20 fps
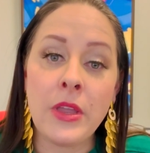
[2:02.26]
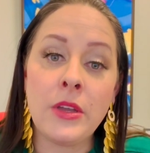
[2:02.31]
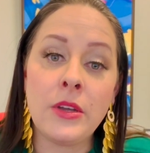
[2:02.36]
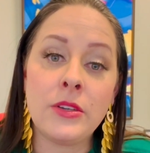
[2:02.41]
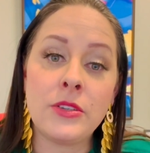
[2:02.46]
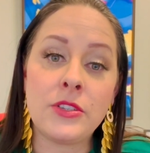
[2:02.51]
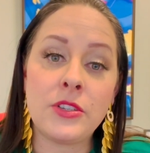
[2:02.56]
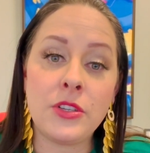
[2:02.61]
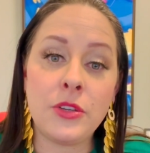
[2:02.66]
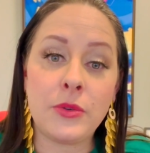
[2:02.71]

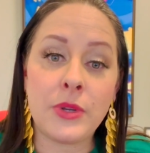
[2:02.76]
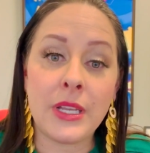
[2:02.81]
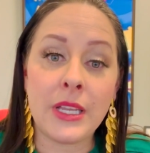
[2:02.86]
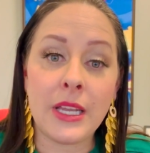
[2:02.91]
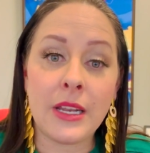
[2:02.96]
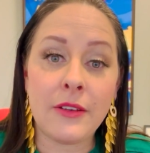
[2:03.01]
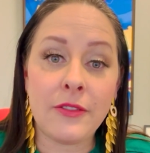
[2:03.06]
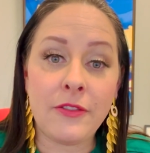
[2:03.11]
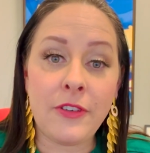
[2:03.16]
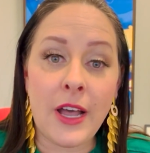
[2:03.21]
So you can
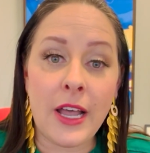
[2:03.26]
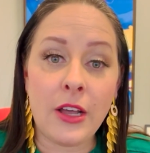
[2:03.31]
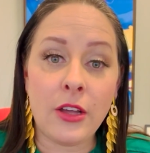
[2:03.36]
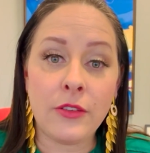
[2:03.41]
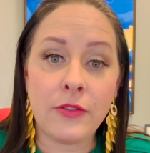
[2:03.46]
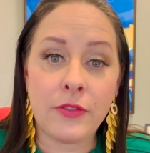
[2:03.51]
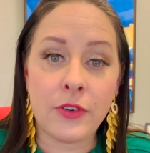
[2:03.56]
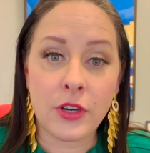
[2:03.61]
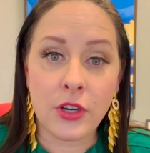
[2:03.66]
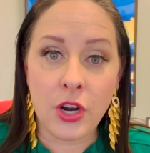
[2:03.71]
get it
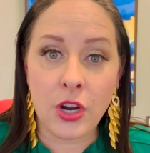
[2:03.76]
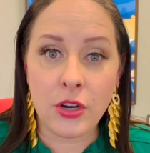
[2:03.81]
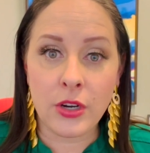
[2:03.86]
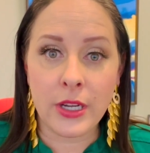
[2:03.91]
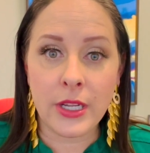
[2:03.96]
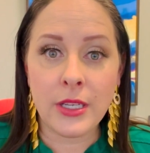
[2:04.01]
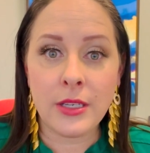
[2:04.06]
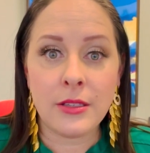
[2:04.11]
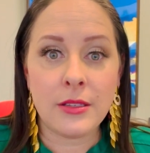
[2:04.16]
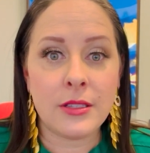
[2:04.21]
filed for
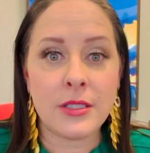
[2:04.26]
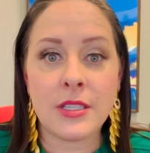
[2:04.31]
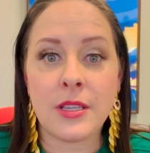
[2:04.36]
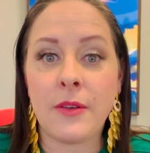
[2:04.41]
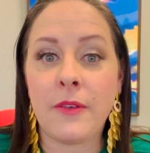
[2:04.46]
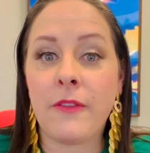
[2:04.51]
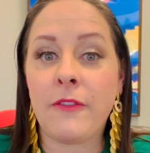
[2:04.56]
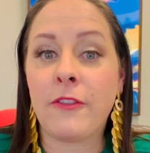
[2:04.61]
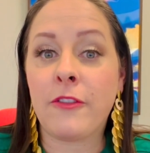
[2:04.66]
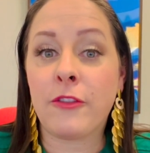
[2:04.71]
current. It's
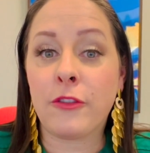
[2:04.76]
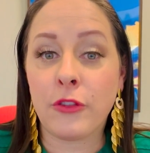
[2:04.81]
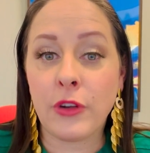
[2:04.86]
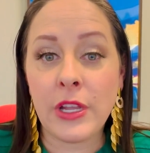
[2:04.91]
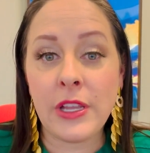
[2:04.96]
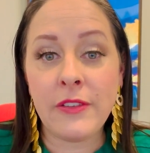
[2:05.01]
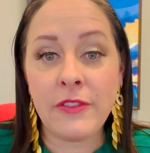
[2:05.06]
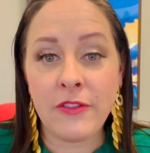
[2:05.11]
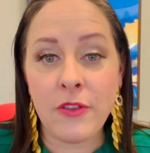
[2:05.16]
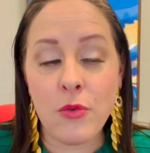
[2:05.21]
a
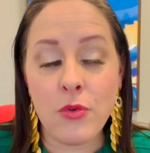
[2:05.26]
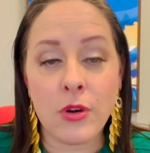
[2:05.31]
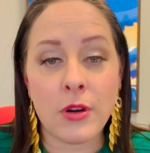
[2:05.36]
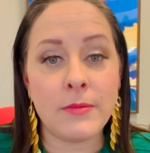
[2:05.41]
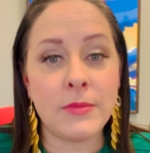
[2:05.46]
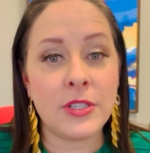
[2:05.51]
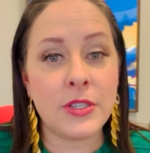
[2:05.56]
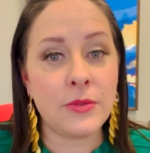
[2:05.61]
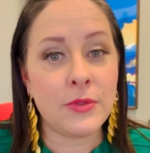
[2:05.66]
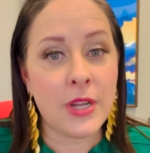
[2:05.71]
free
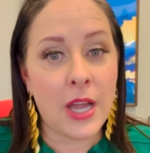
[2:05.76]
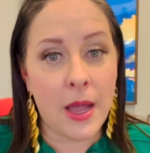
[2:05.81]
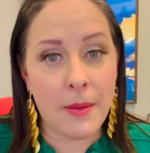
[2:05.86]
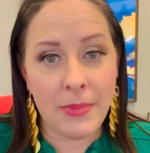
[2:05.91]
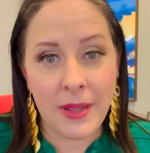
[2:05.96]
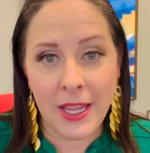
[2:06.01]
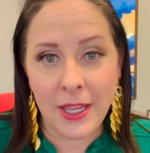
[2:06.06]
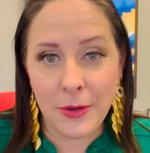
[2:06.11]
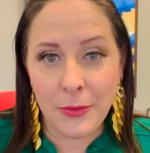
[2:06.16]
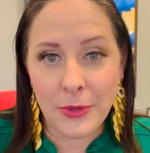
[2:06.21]
form. Do not
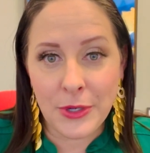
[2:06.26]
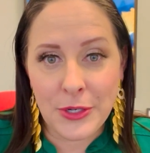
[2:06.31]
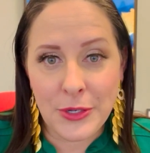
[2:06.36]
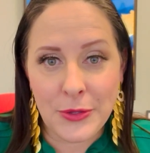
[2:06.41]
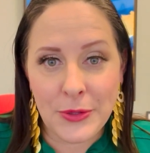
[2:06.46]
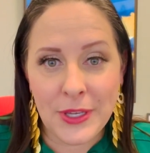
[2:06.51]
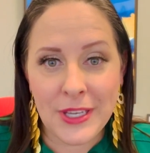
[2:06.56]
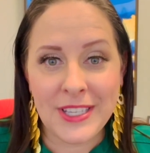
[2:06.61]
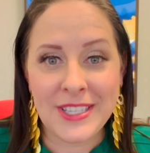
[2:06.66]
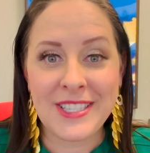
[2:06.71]
pay anyone to do
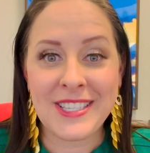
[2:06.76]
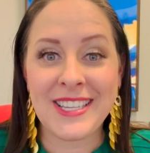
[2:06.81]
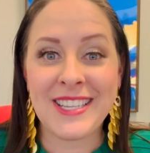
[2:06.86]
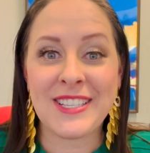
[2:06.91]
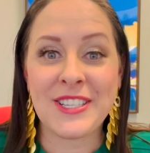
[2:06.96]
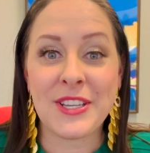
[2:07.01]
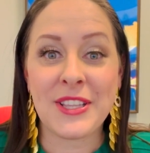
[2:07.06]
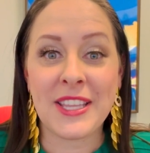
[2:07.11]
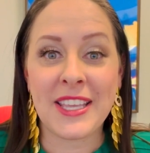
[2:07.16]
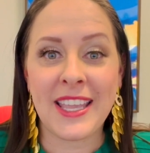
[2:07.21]
this.
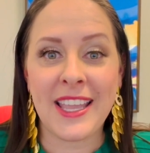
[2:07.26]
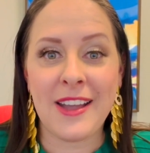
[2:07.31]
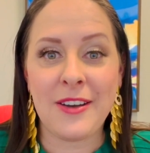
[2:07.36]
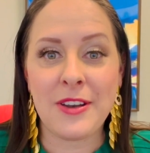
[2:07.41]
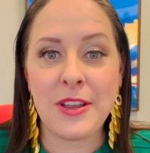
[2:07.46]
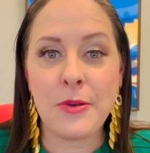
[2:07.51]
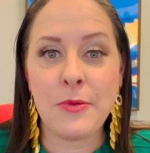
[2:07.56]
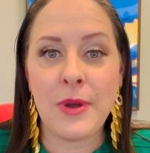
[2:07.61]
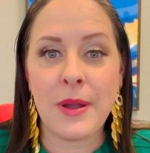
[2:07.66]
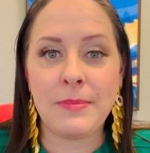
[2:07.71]
It's on the
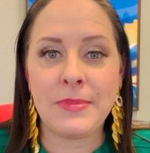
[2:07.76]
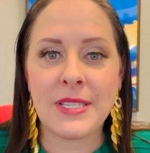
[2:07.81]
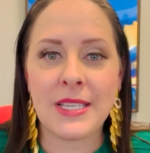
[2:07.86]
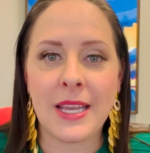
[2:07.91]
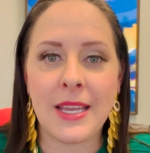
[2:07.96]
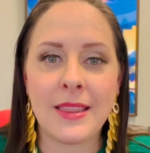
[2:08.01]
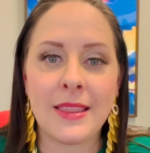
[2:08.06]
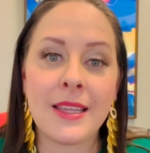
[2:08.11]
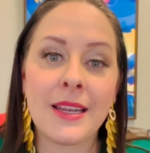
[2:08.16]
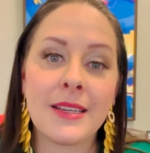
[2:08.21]
county
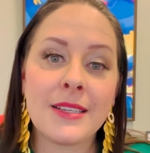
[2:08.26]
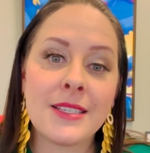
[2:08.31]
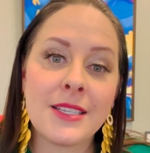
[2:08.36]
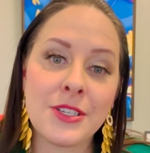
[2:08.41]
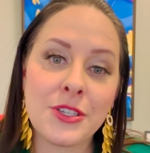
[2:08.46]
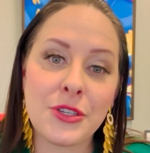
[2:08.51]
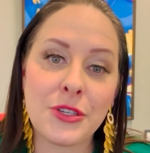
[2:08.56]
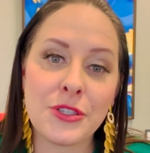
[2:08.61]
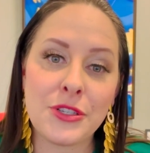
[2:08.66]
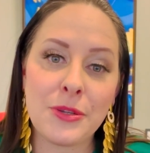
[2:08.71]
website that I
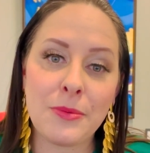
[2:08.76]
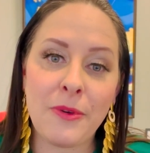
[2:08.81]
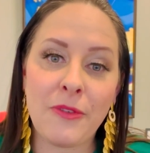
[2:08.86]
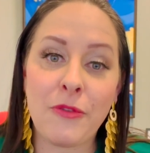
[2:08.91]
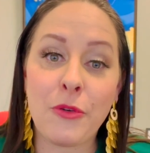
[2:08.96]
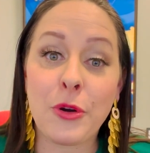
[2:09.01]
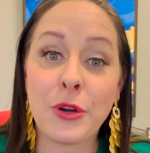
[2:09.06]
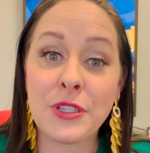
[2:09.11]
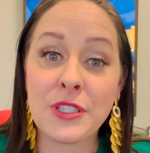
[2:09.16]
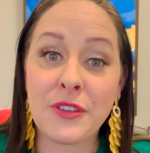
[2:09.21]
sent y'all to
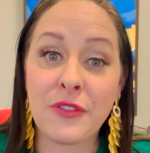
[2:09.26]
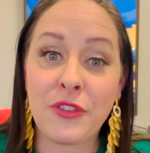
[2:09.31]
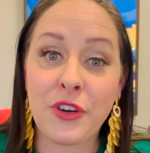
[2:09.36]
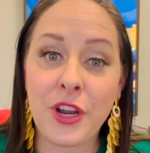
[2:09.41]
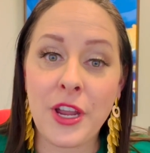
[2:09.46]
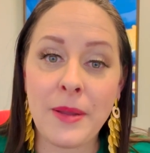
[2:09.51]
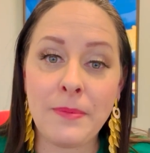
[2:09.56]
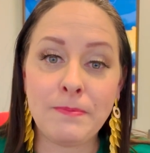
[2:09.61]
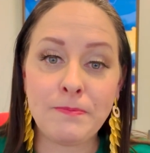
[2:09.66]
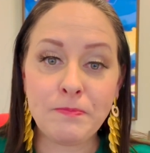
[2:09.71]
before. It's
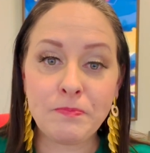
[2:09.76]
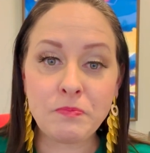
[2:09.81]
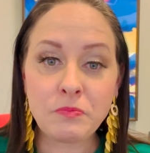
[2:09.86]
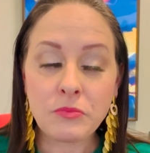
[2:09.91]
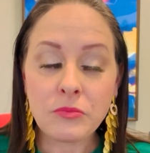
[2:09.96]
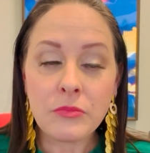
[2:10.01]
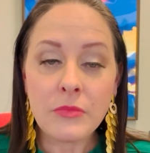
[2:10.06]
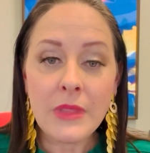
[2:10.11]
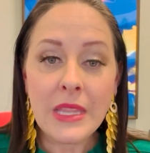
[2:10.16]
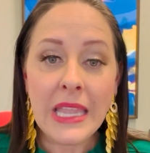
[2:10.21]
free.
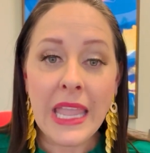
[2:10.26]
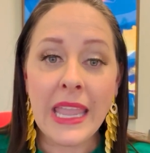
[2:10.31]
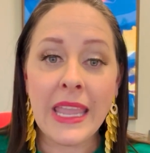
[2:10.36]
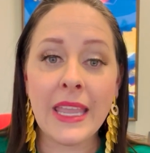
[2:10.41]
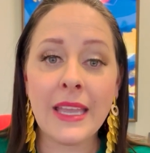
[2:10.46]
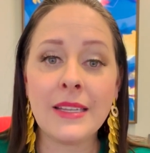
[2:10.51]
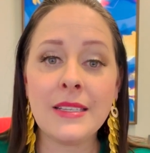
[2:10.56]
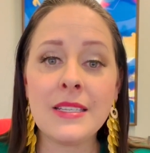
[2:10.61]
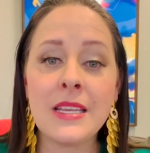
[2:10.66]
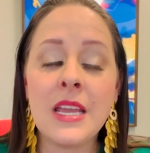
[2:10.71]

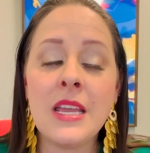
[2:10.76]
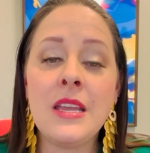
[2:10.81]
And